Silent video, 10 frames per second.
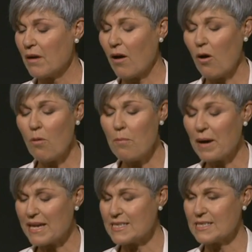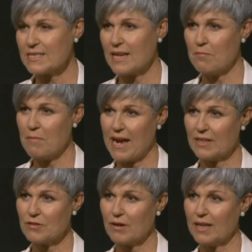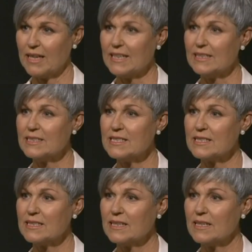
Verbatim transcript: whole basis and mantra is